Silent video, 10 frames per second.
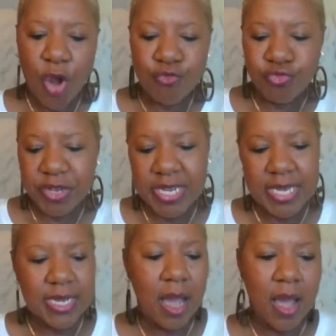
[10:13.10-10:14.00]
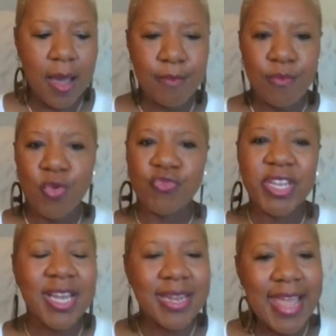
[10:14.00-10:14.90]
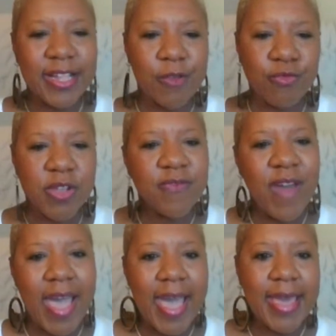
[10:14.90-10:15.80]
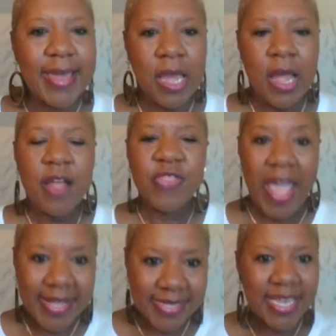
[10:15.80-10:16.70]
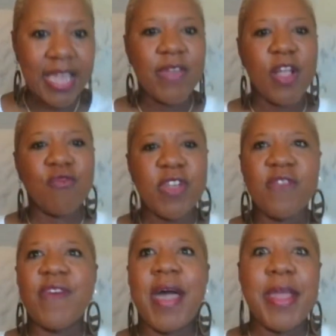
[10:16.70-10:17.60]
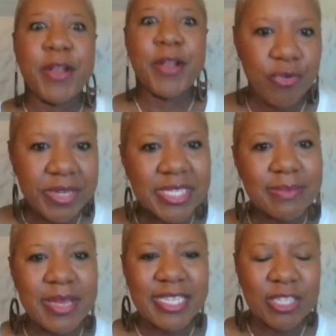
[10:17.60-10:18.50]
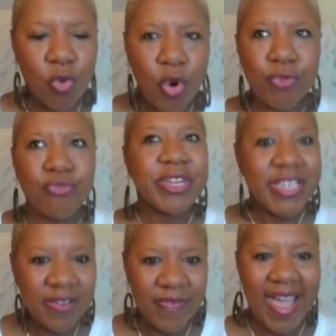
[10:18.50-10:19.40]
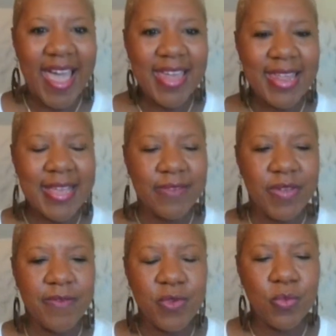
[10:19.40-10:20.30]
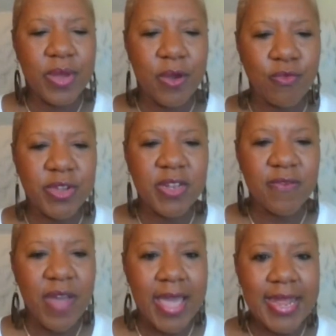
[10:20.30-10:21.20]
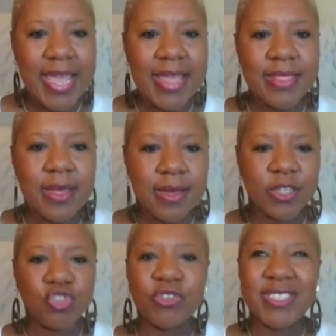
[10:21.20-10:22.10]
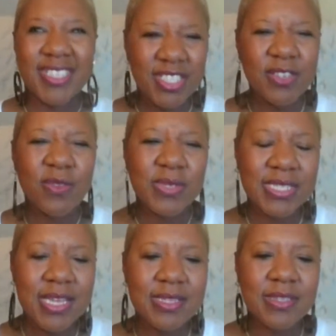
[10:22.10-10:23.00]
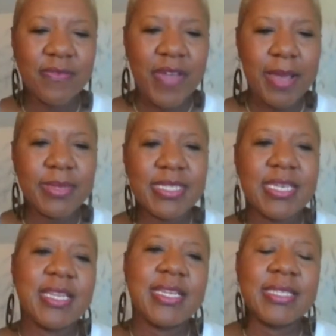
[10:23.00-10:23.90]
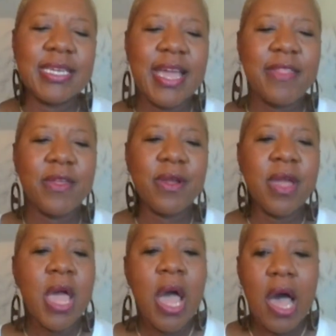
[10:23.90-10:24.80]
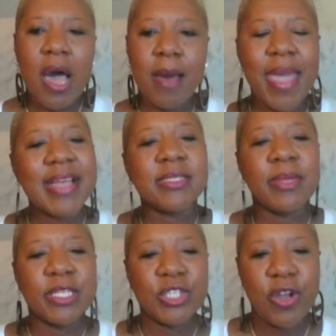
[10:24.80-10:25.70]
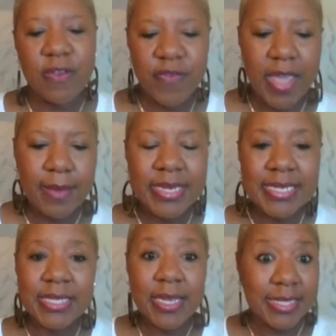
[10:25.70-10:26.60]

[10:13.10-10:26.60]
reconnect and refine Thanksgiving, refine Christmas, or redefine, if you will, redefine it in the traditional sense of families getting together as military families.